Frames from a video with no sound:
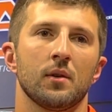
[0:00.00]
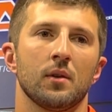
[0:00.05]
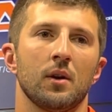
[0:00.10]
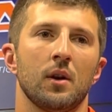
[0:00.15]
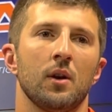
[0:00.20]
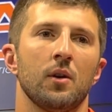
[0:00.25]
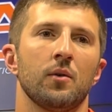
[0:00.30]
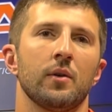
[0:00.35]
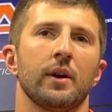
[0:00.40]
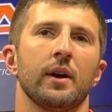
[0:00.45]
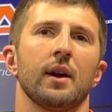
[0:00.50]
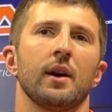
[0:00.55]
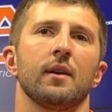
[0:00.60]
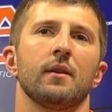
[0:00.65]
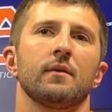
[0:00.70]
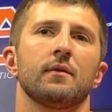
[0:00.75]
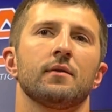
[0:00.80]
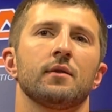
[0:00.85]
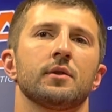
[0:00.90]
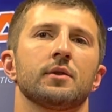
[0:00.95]
Oh yeah,
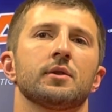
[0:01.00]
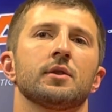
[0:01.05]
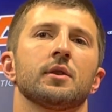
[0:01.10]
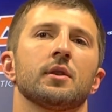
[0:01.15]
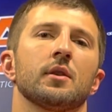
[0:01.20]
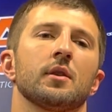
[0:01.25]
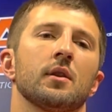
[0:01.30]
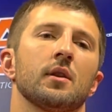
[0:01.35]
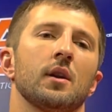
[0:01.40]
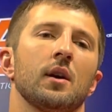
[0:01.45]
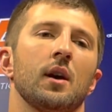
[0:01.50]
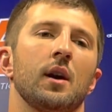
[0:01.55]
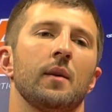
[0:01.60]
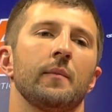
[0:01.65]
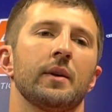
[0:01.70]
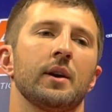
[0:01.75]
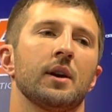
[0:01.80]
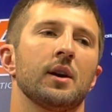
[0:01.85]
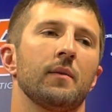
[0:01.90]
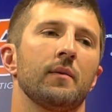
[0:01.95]
for sure. I
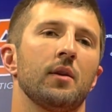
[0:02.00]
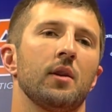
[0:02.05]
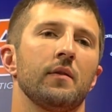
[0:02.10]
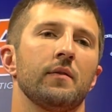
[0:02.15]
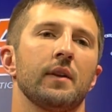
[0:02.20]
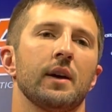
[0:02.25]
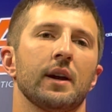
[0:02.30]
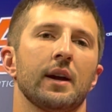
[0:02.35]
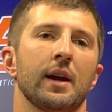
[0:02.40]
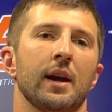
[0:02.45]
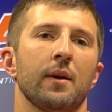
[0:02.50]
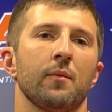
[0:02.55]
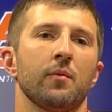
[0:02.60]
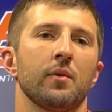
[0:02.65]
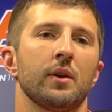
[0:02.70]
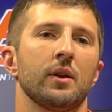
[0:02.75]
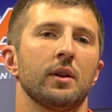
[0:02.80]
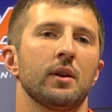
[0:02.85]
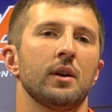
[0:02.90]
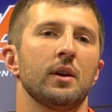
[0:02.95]
mean, coming off that game,
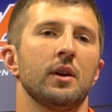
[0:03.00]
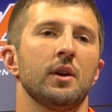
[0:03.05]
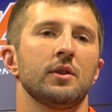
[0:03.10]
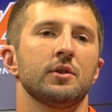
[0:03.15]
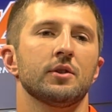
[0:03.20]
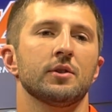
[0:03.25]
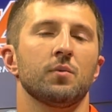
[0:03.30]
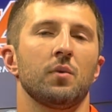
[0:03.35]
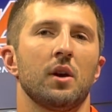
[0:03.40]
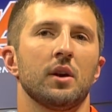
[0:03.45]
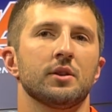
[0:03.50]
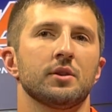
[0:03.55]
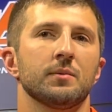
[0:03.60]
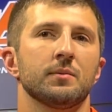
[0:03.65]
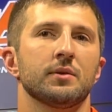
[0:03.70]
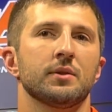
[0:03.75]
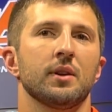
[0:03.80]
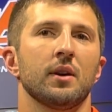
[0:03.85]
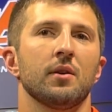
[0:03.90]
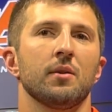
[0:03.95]
we just watching them
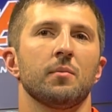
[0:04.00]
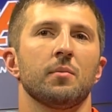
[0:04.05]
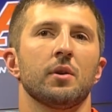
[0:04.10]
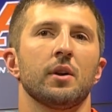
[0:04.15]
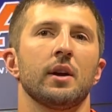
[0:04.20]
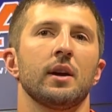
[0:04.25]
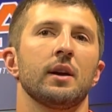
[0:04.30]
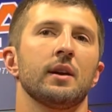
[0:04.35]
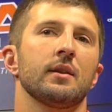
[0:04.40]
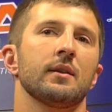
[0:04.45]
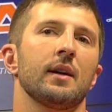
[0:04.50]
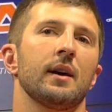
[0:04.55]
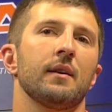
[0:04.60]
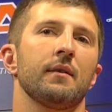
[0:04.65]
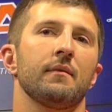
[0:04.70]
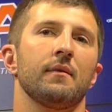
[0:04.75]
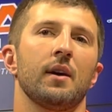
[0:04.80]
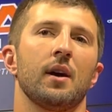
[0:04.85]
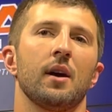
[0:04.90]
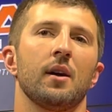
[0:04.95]
celebrate in that
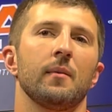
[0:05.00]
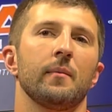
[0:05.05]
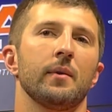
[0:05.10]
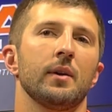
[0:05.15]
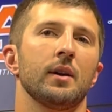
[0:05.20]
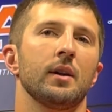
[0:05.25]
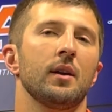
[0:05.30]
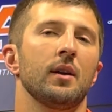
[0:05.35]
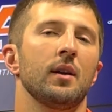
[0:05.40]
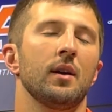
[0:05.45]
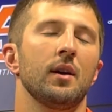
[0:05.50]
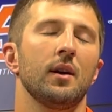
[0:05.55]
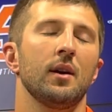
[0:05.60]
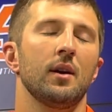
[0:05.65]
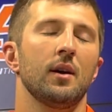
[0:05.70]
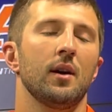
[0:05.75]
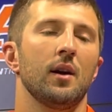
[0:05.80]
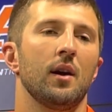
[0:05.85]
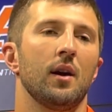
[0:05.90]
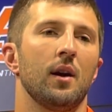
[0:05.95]
environment.
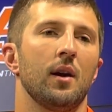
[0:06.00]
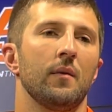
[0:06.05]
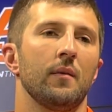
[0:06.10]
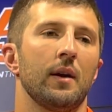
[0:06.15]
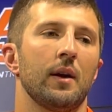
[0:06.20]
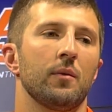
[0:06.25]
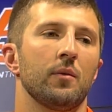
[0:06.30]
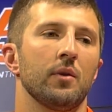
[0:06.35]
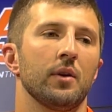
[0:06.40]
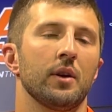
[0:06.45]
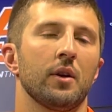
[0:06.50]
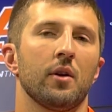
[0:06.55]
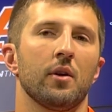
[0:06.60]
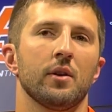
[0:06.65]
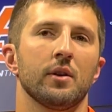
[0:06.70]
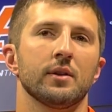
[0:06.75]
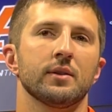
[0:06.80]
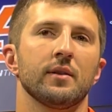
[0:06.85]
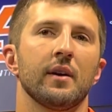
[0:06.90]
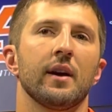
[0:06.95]
Um, that really hurt
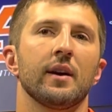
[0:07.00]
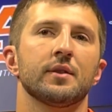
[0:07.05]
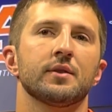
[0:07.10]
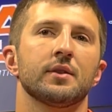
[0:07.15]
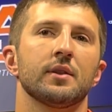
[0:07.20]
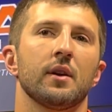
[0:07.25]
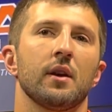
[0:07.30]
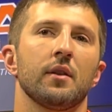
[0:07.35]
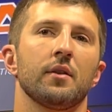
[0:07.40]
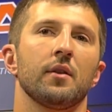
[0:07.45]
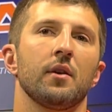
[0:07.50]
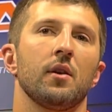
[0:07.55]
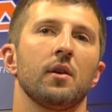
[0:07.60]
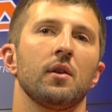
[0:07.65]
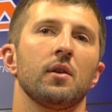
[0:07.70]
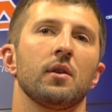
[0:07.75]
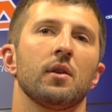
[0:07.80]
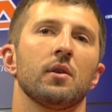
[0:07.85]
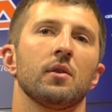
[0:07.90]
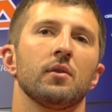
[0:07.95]
us last year, I
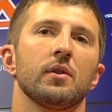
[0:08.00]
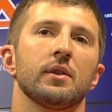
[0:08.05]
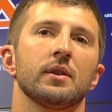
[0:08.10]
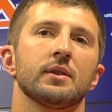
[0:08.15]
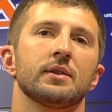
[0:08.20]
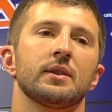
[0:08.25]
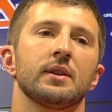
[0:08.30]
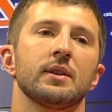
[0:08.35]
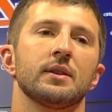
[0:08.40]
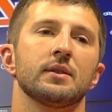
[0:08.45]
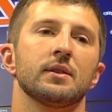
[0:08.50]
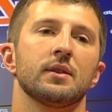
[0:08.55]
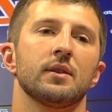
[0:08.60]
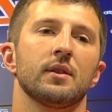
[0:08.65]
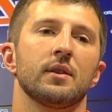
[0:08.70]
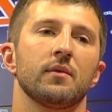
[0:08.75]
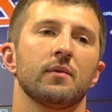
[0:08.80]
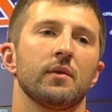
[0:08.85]
thought, early in the season.